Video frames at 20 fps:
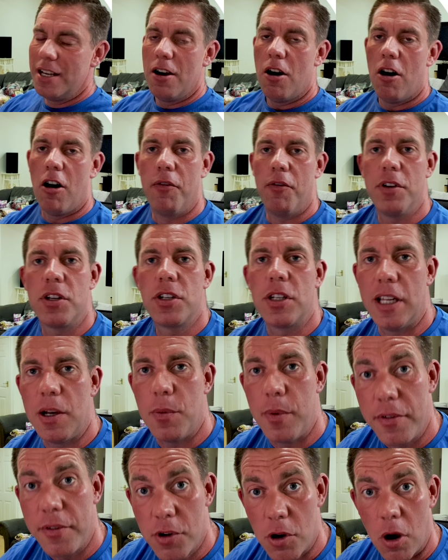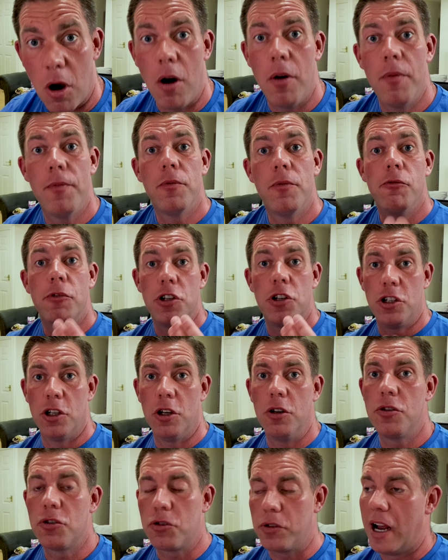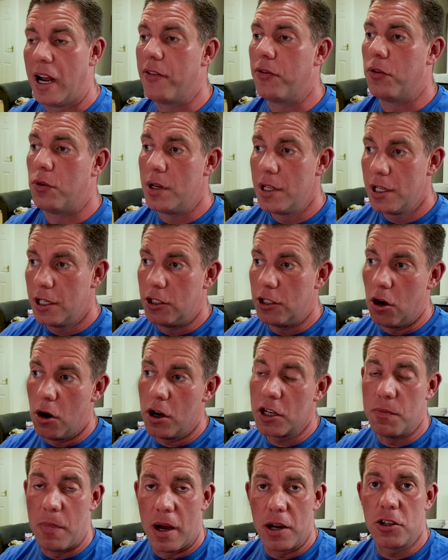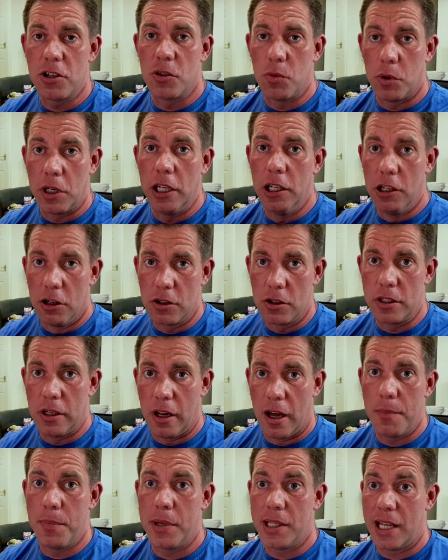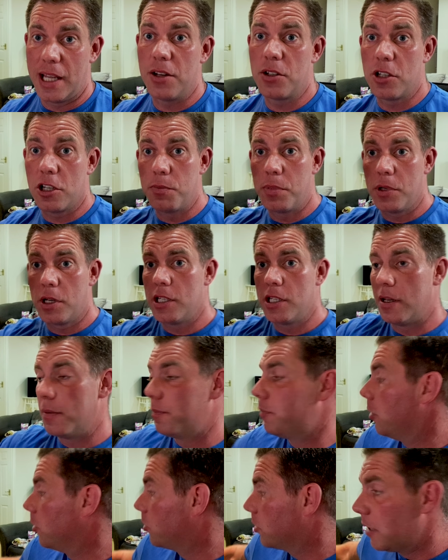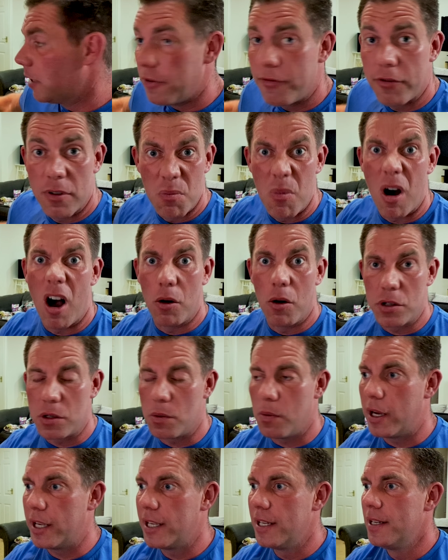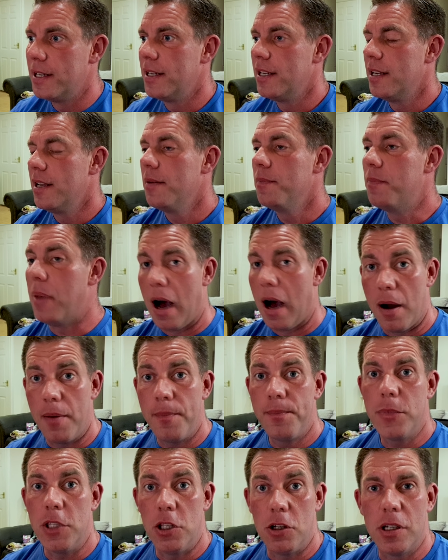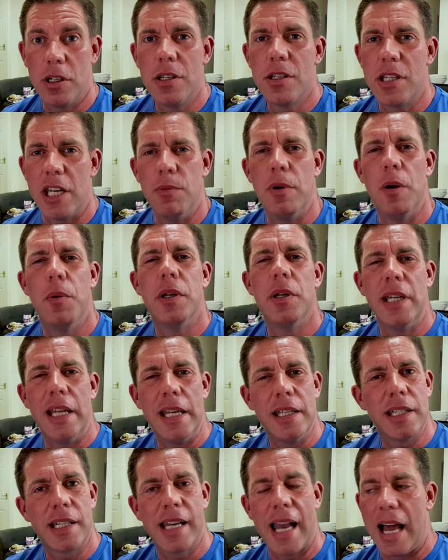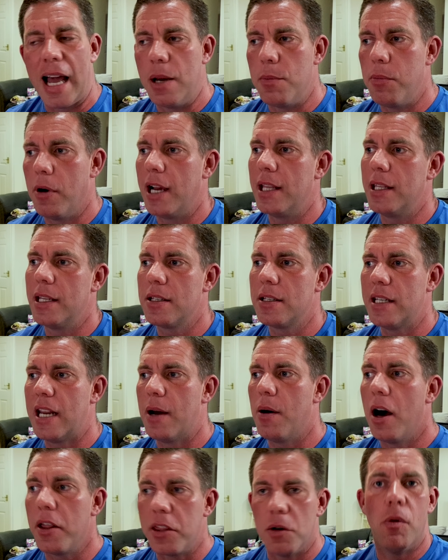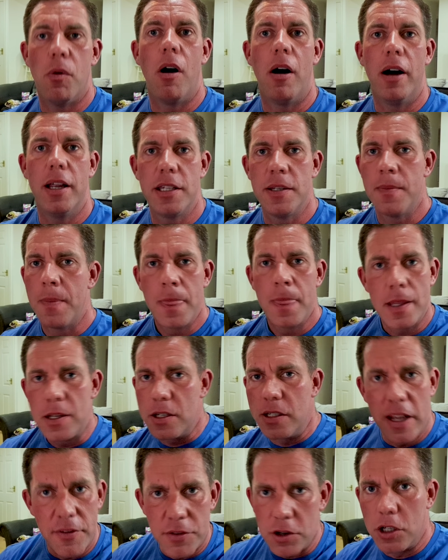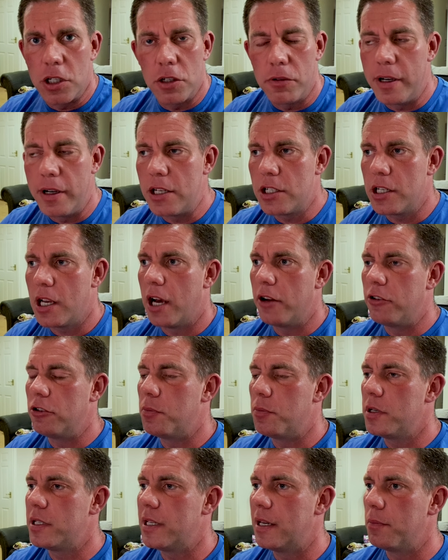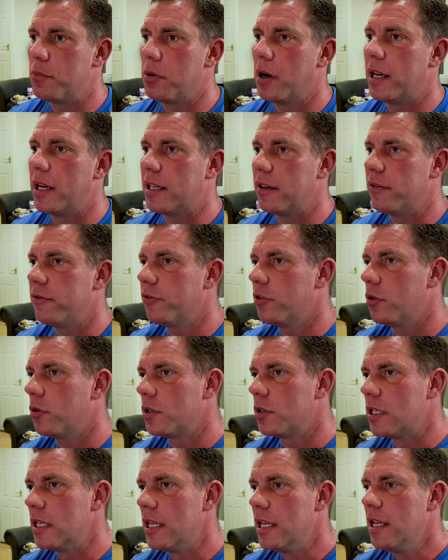Obviously, we've got reduced travel. Not as much as what it looks like, but that's just because I'm pushing it from miles away. But you can see we would need to calibrate this now, otherwise it's never going to reach 100% braking force.